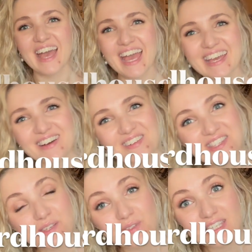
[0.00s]
Hey y'all,
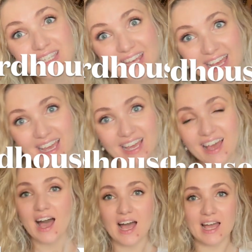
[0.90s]
so today
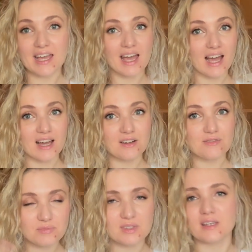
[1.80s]
I
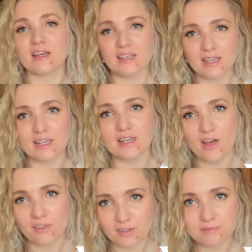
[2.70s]
have yet
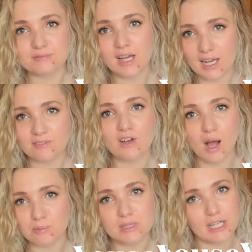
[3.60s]
another kind of
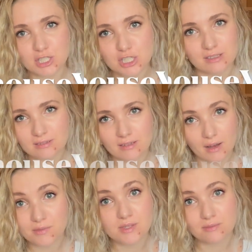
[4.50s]
compilation
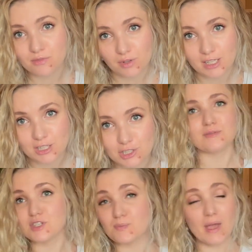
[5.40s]
of some footage
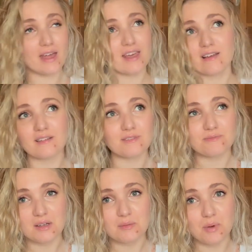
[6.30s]
spanning
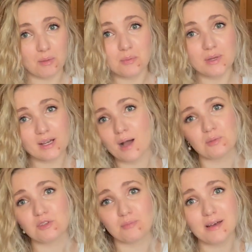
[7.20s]
probably a
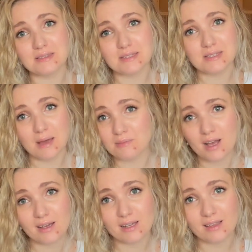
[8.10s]
couple of months. I'm
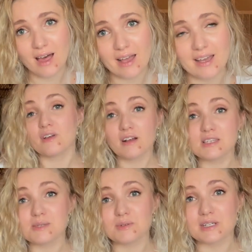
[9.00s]
not gonna lie. There are
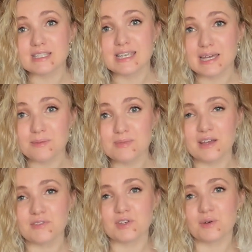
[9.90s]
some good tips
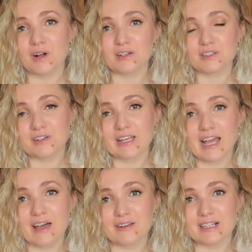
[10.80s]
if you are learning
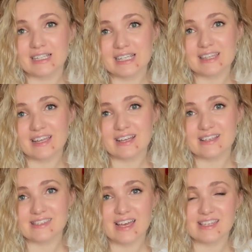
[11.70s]
how to clean
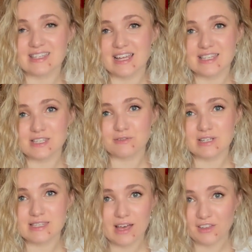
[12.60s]
things as an Etsy
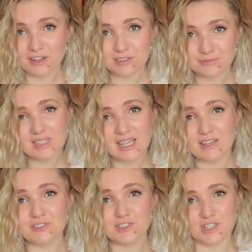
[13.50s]
reseller.
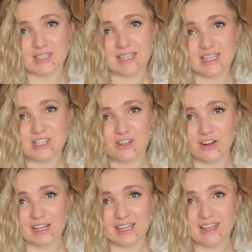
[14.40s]
If you're just getting
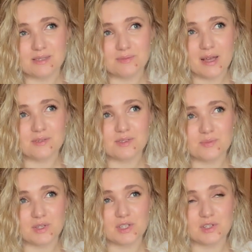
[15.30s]
started, sometimes
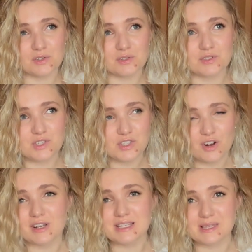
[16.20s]
when you're
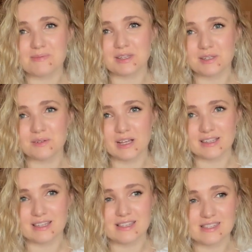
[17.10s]
starting something new like
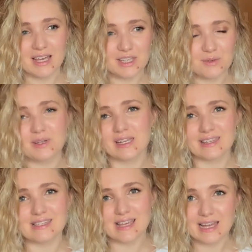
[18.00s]
this, you get in
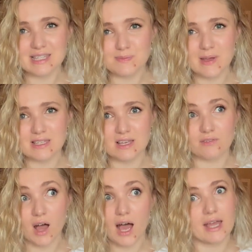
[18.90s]
this headspace of,
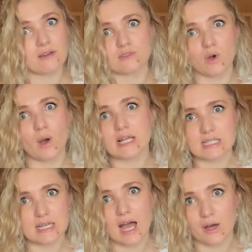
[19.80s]
I have no
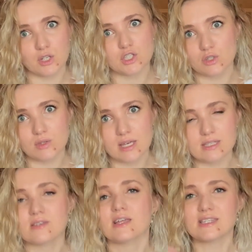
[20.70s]
idea how to do this.
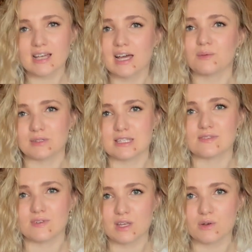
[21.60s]
So that's kind of what this
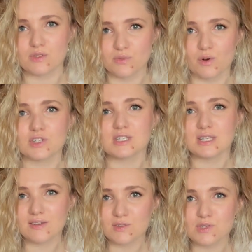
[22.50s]
video is for, just to
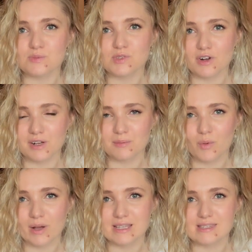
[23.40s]
give you some starting
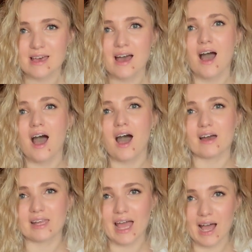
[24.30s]
points
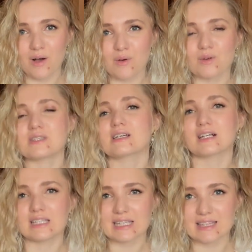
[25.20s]
on how to
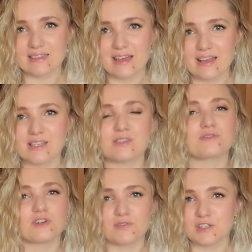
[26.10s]
clean things
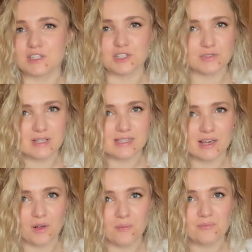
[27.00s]
for vintage
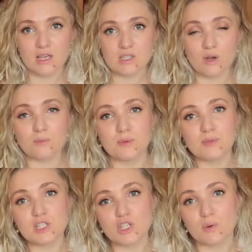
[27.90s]
resale. So I'm gonna
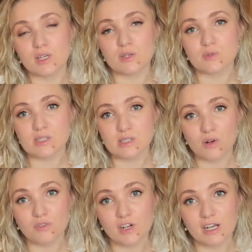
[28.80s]
be showing you
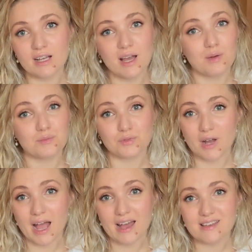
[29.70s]
silver,
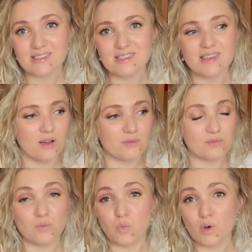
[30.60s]
brass,
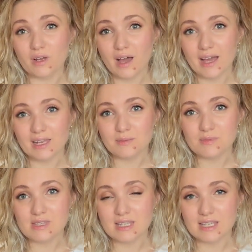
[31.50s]
wood
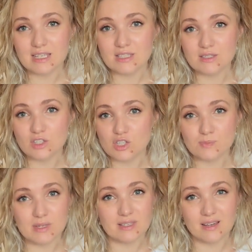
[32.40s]
items that need to just
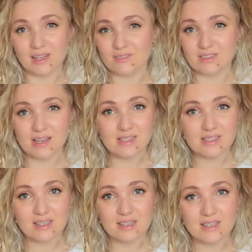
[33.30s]
be kind of
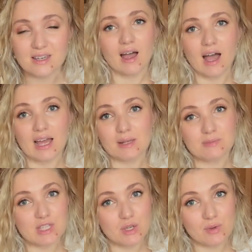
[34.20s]
dusted, items
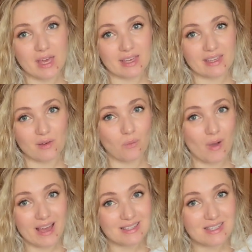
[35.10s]
that you can't get
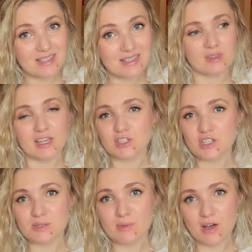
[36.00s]
wet, and
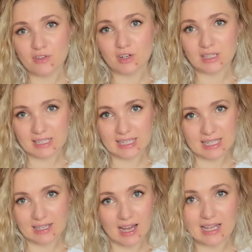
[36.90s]
just some other
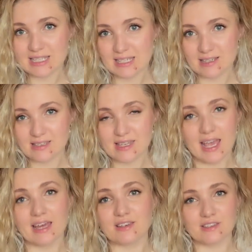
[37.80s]
cleaning ideas
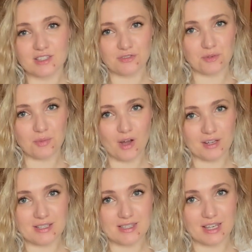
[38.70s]
and different products that I